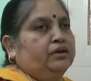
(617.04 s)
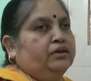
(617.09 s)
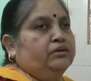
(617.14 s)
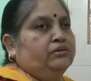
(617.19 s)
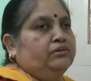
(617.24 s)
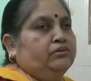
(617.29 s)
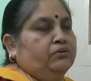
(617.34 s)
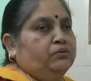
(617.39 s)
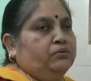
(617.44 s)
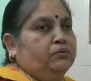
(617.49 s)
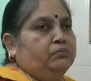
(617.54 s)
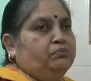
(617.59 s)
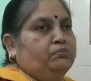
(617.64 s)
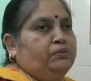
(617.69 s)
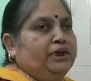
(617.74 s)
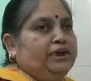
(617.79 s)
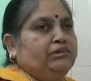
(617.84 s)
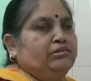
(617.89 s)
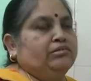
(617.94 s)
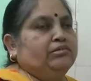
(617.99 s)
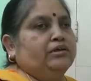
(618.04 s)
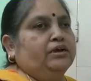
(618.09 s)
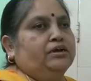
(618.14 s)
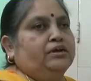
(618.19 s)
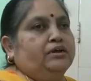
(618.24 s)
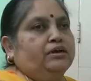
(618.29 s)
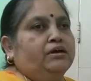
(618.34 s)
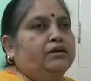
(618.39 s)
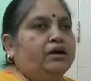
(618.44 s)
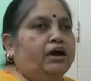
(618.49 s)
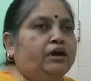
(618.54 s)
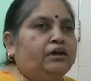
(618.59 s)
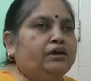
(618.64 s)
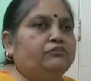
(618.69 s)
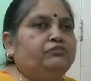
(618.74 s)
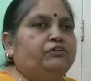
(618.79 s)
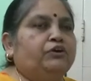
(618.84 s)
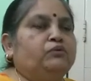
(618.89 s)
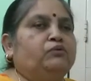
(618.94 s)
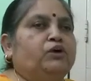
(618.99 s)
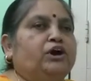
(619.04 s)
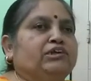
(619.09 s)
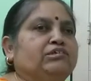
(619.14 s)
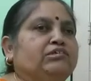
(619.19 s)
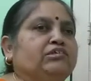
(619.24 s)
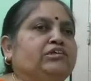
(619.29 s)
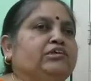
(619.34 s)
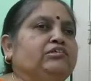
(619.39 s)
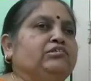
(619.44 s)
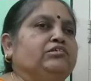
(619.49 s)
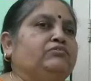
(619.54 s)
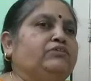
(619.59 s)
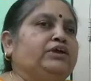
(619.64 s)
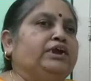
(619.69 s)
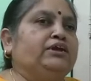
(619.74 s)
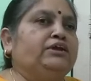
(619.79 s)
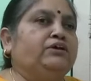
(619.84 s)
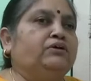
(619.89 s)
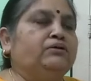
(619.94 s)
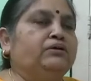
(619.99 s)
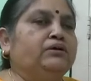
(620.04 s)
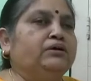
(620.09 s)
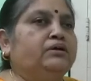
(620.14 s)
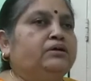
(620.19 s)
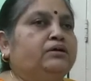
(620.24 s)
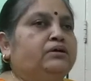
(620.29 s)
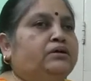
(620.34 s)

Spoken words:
So please all of you watch this video,